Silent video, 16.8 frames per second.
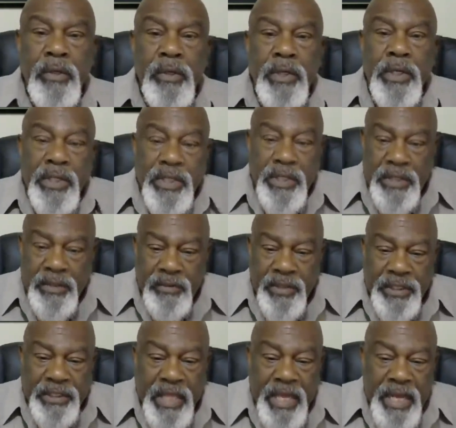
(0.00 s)
And
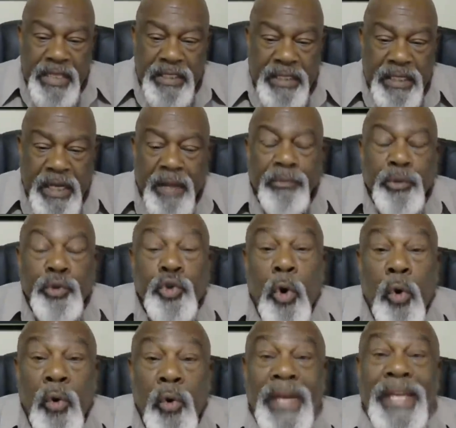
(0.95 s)
the things that I'm
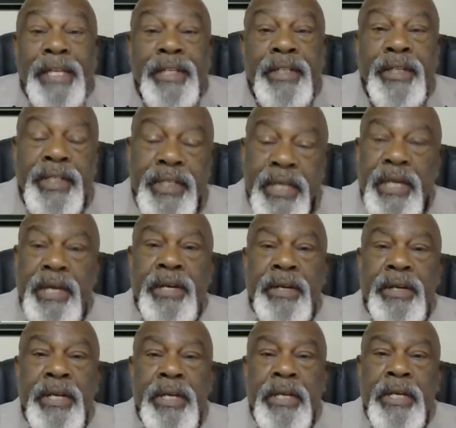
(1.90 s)
going to
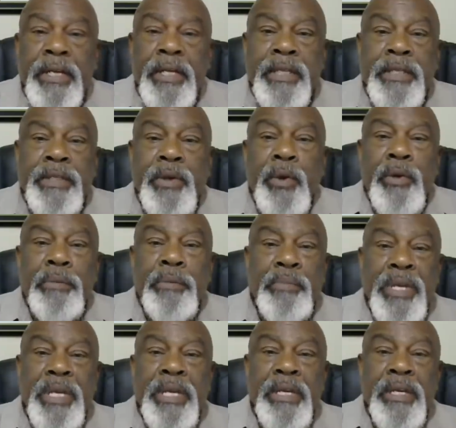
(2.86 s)
share is going to
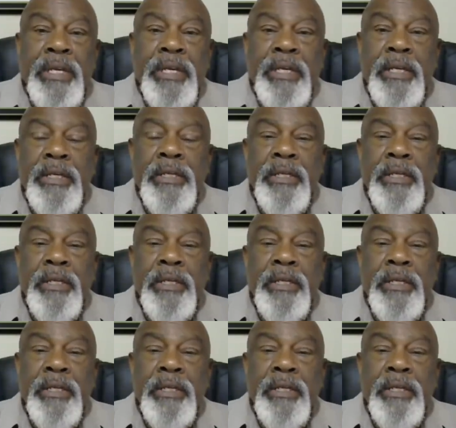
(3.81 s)
be